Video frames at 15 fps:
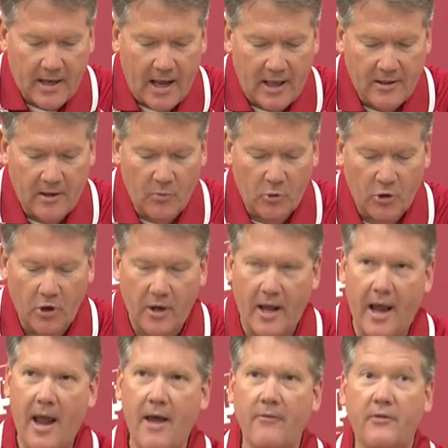And then we're going to
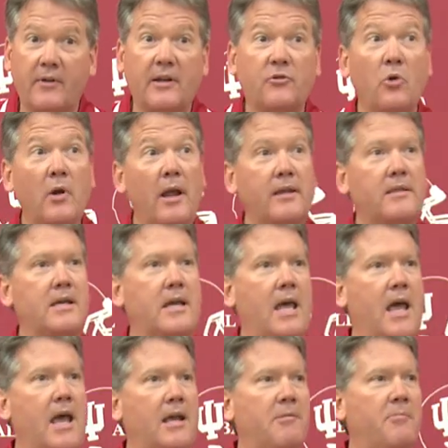have, sort of like the
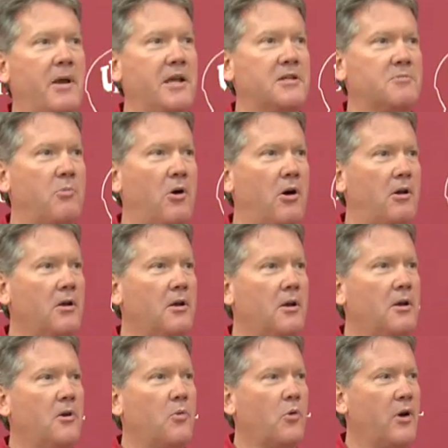K in baseball,
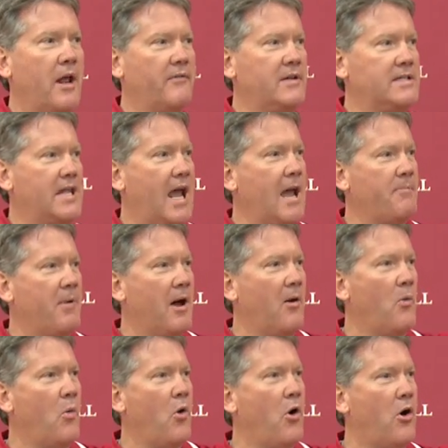we're going to have a tap
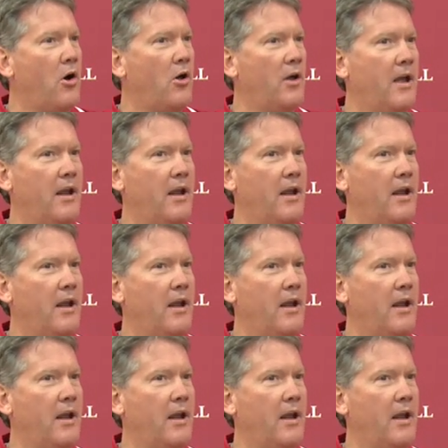out wall.